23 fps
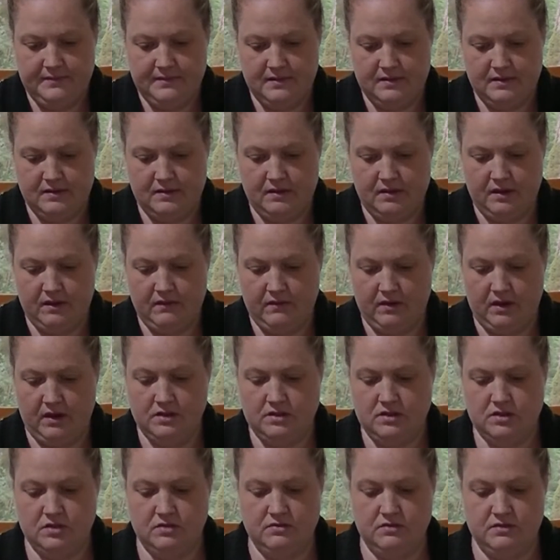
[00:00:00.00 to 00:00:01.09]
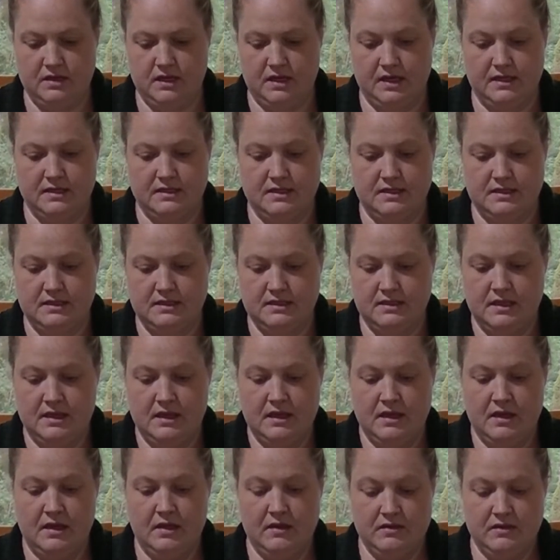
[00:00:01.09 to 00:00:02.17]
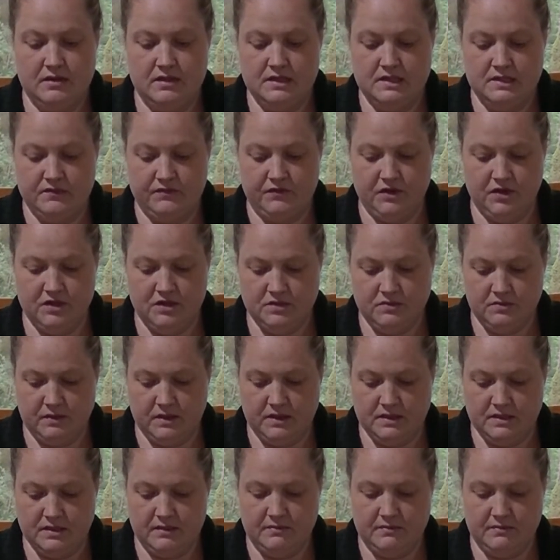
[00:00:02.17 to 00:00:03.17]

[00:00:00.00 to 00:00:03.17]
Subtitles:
so now I've got 2 sizes. These first ones,